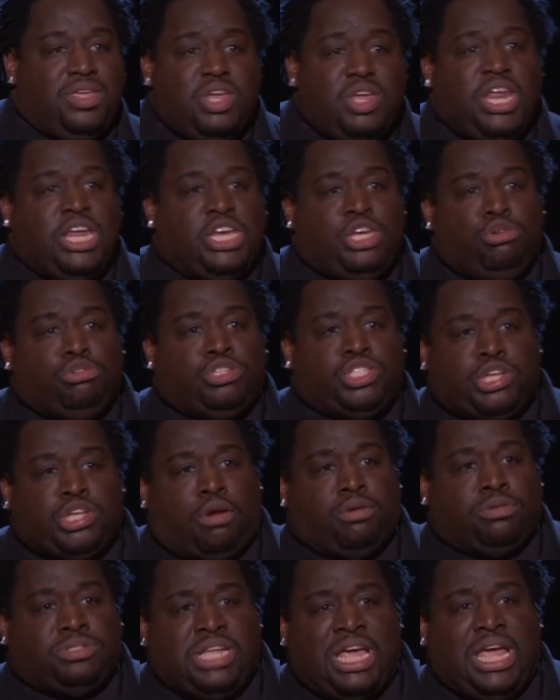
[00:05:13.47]
You need to do
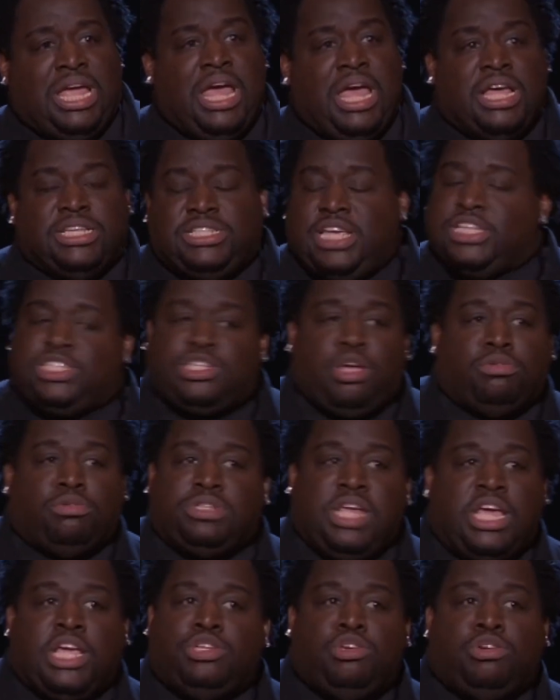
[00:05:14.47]
certain things. See,
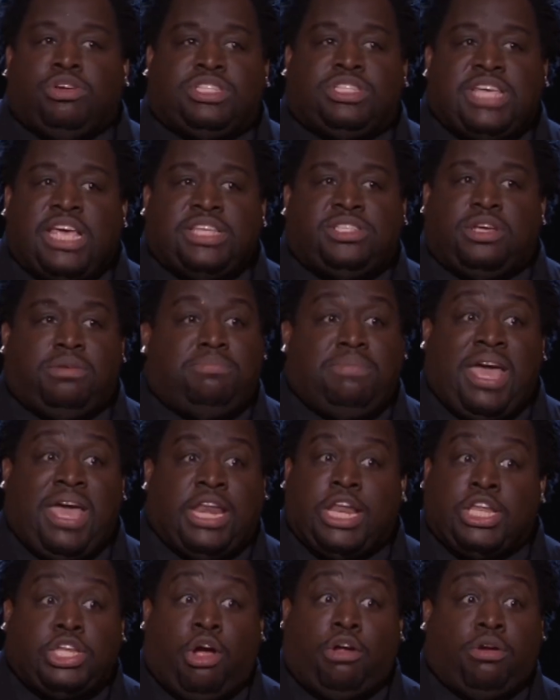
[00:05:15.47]
certain things you can say to a
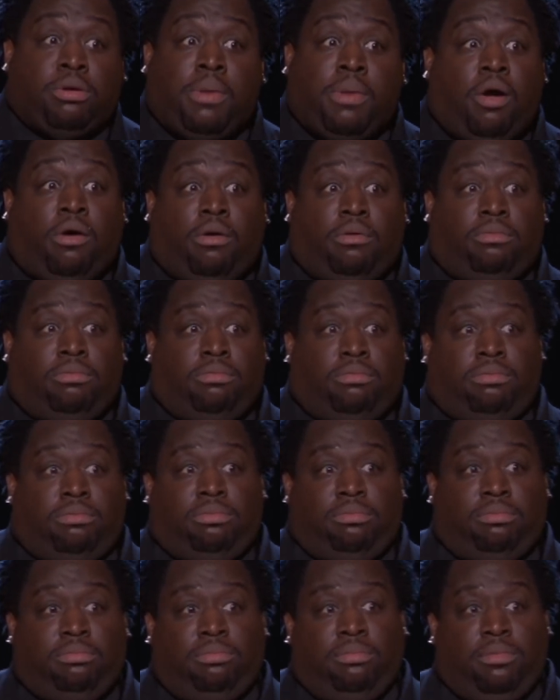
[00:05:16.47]
man to turn him on.
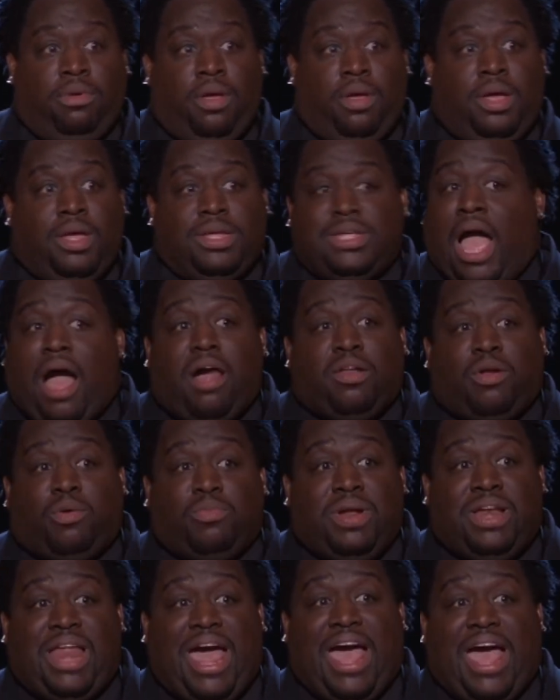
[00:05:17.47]
Y'all
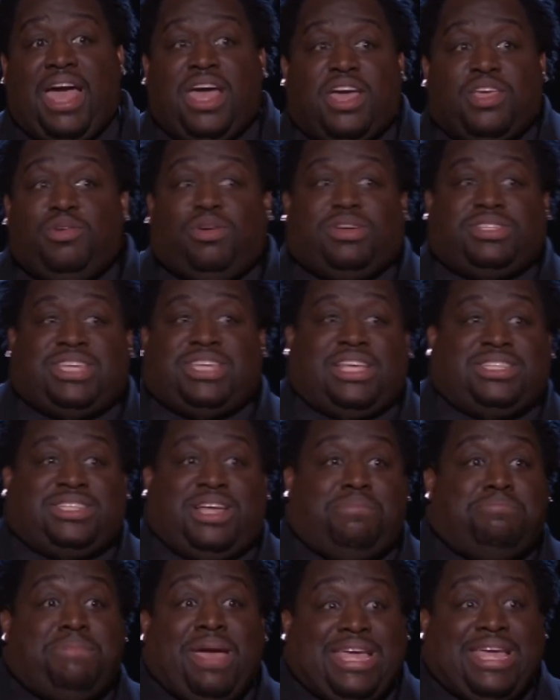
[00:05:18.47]
don't realize you can say
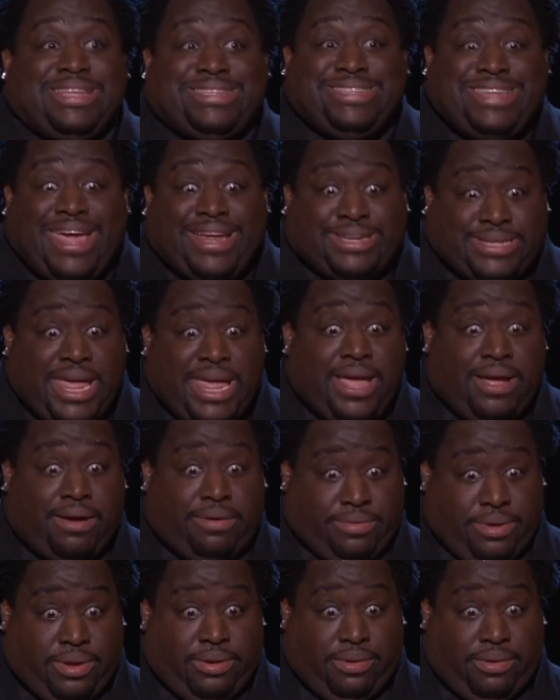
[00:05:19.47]
stuff, make his dick
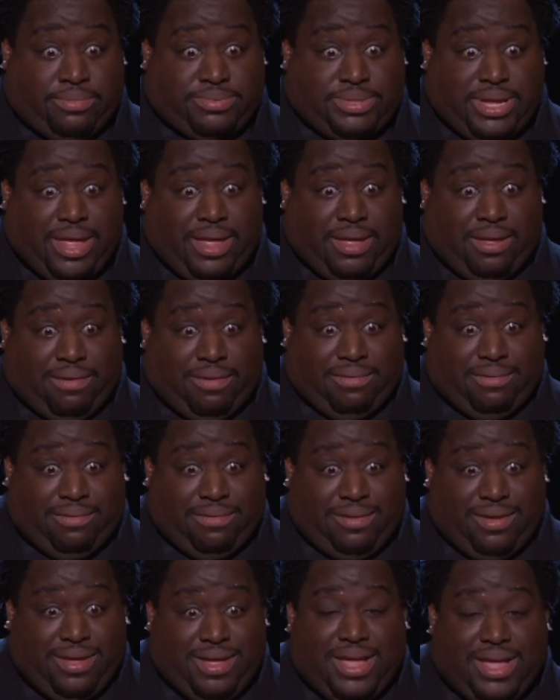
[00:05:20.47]
tingle. You know what I'm saying?
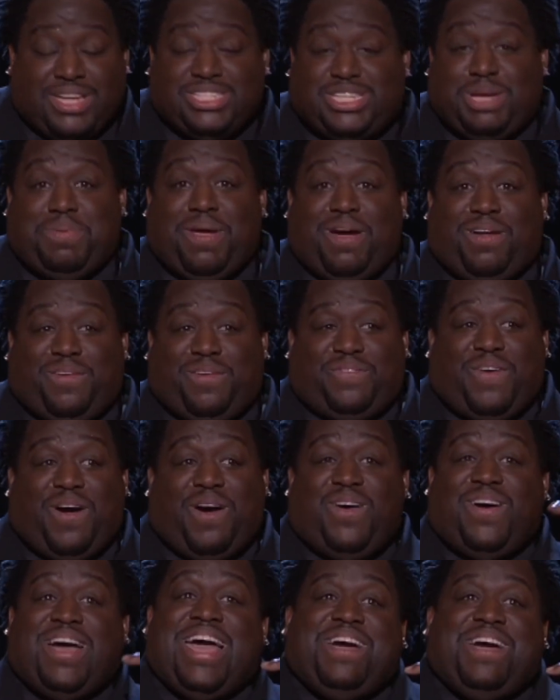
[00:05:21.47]
She be on the
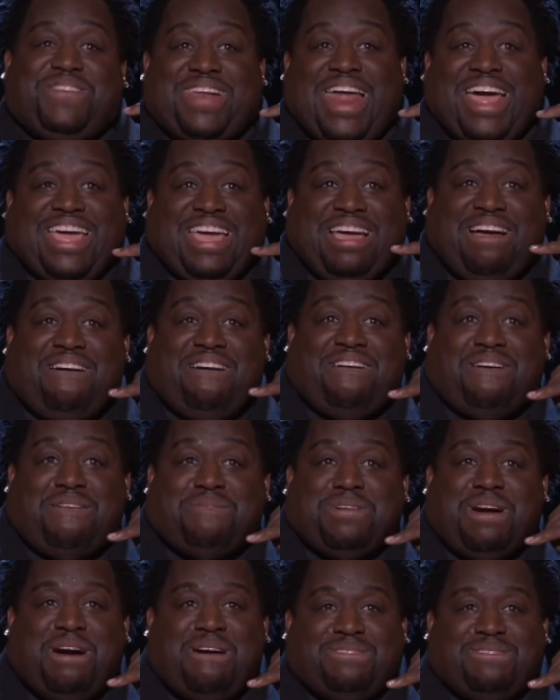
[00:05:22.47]
phone, when I get
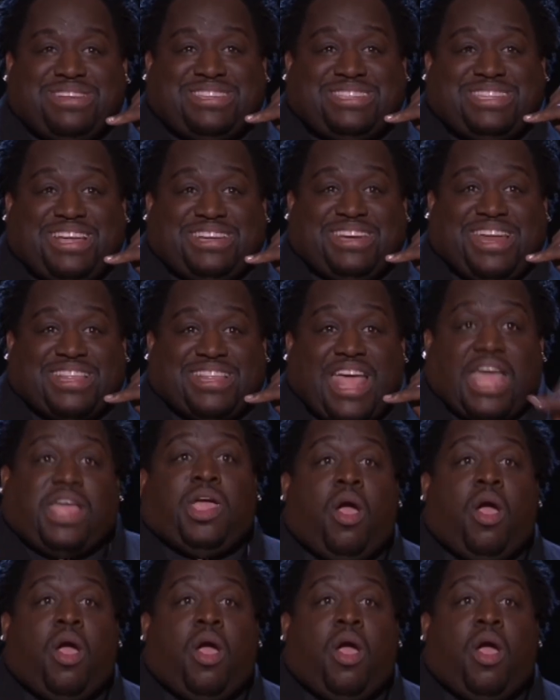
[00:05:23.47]
home, I'm going to suck that.